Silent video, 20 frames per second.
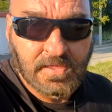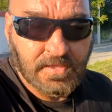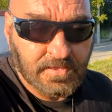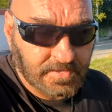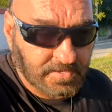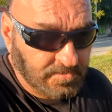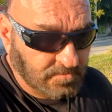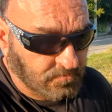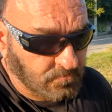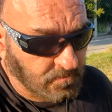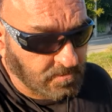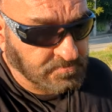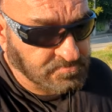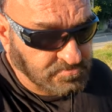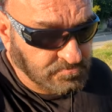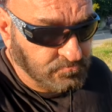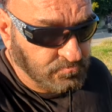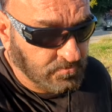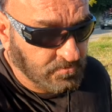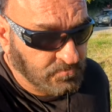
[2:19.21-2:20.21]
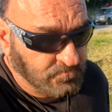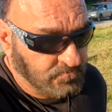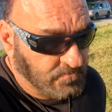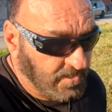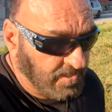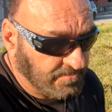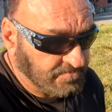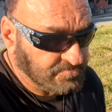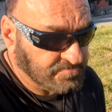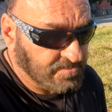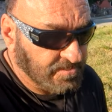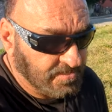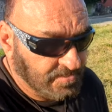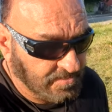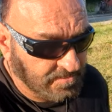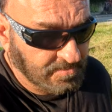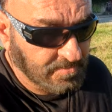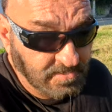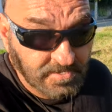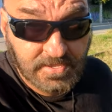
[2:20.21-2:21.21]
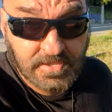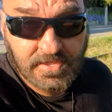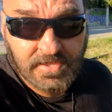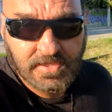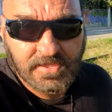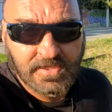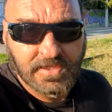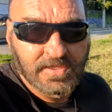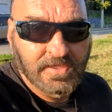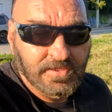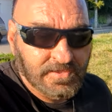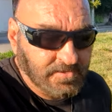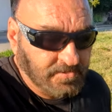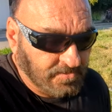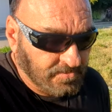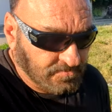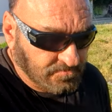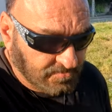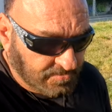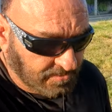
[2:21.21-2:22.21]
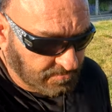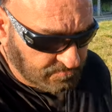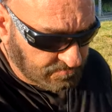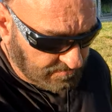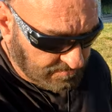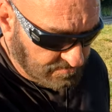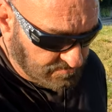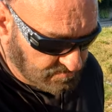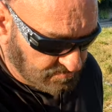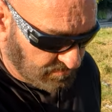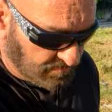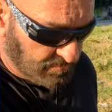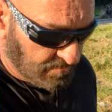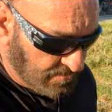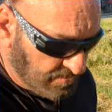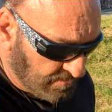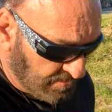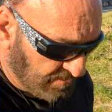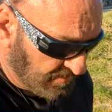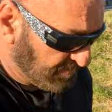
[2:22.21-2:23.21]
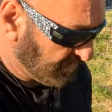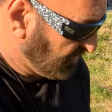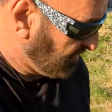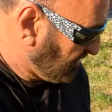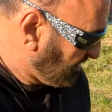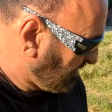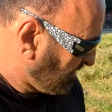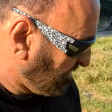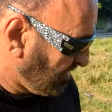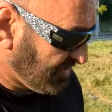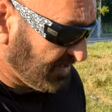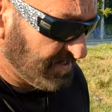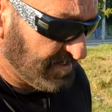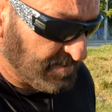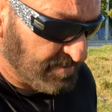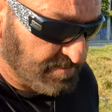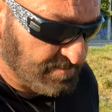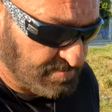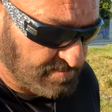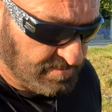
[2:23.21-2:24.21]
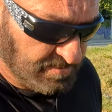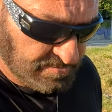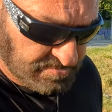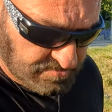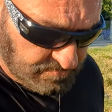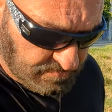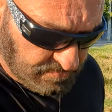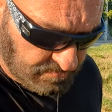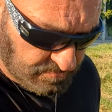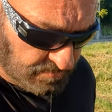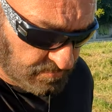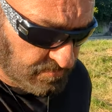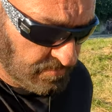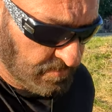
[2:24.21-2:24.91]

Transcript: Gotta cross the train tracks to get things done. Hey, stinks around here.